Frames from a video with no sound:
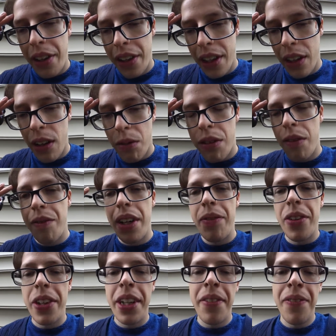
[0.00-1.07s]
off of memory
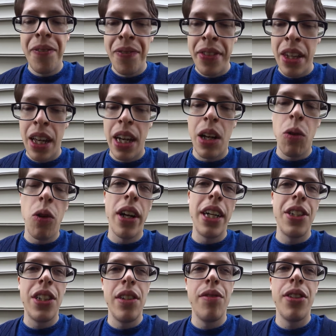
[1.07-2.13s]
and what I see
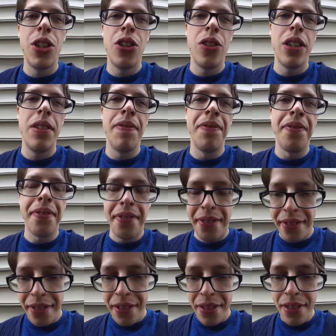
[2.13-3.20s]
visually,
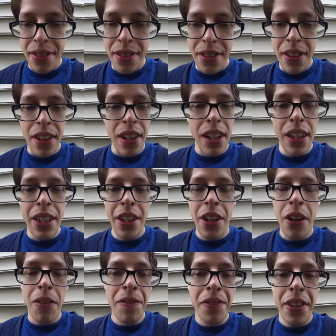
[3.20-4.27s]
you know.
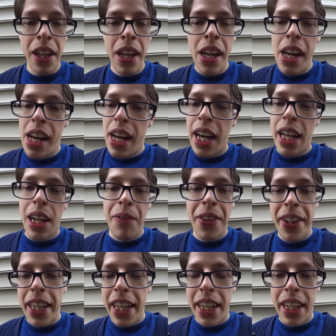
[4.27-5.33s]
And I'm
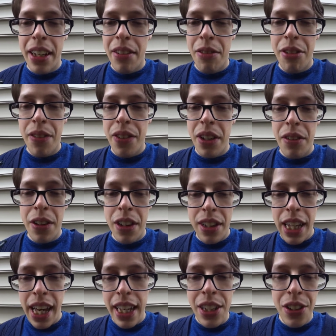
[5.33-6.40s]
thinking from the
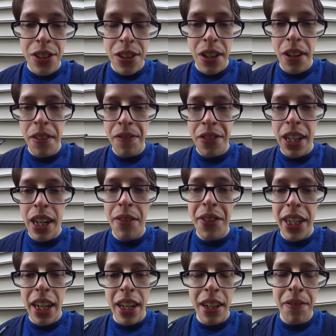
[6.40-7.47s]
taste that I'm
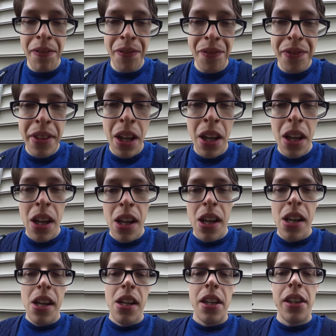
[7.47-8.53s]
getting,
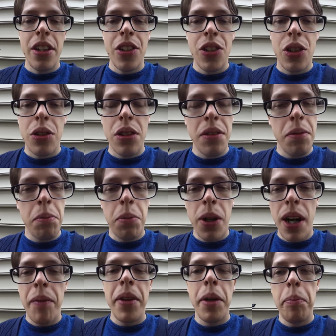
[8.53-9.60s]
there's probably
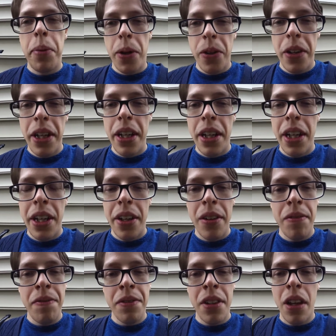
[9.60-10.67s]
Burley in here,
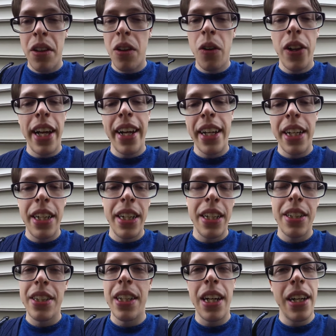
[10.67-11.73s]
no Latakia, it's
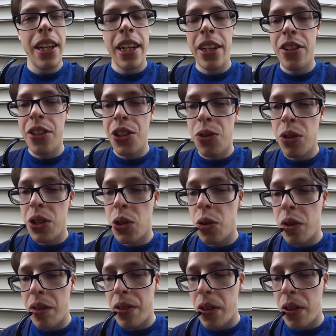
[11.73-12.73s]
not in English whatsoever.